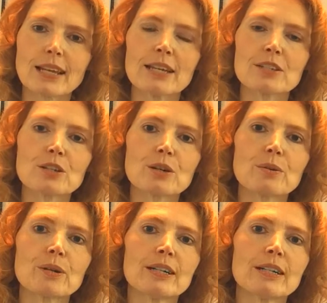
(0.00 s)
And
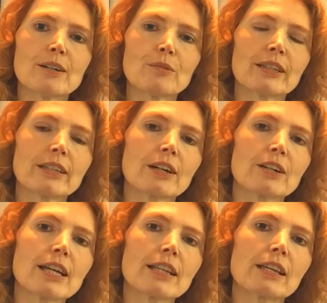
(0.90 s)
so within our
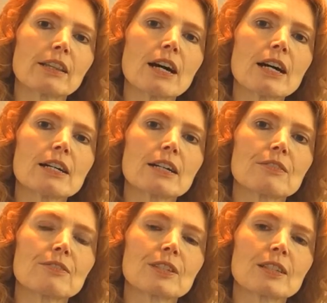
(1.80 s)
daily
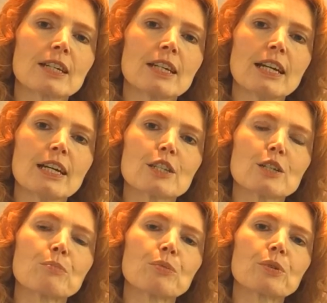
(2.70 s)
lives, it's
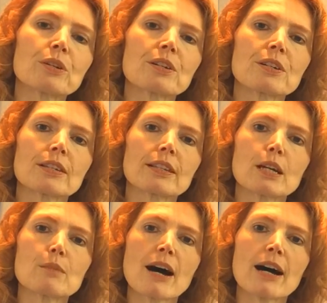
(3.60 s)
important to
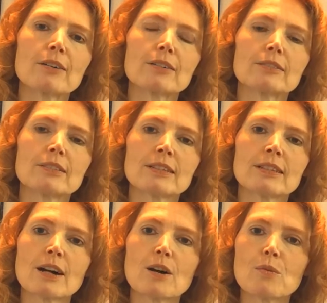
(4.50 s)
think about,
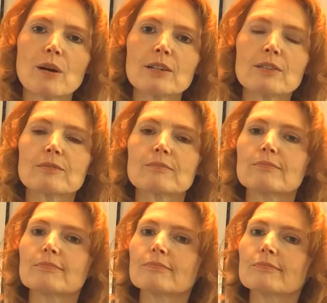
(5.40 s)
well,
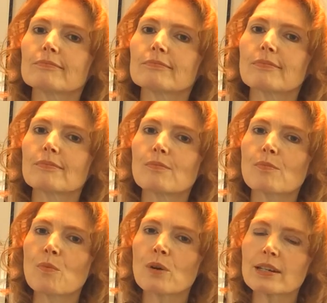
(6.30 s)

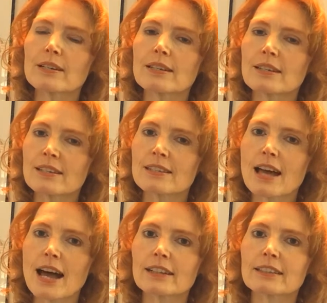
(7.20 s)
what
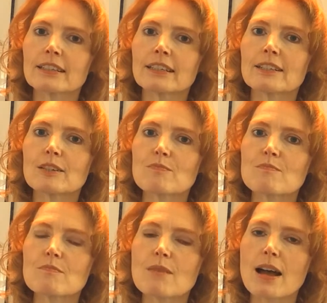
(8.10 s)
exactly
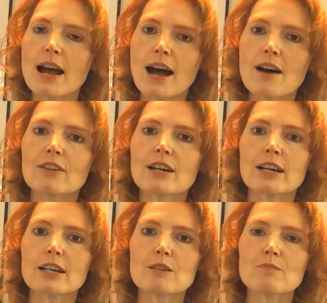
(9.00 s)
have
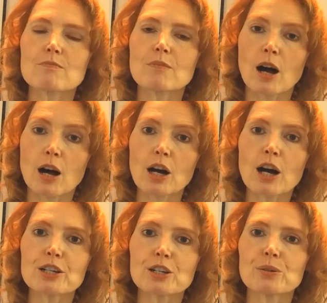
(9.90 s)
I hung
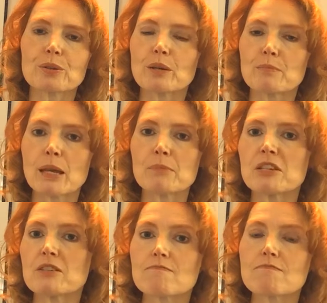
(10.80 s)
on to that
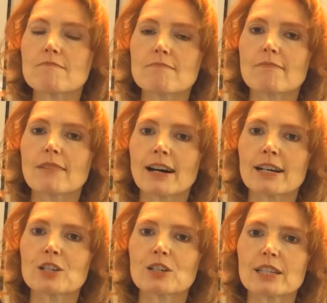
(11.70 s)
maybe
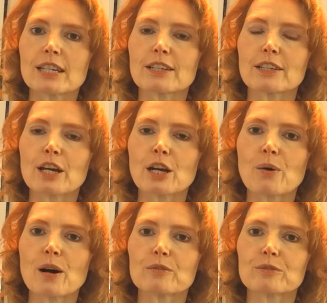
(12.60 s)
I just need to let go
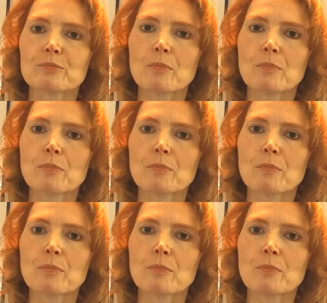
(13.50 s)
of?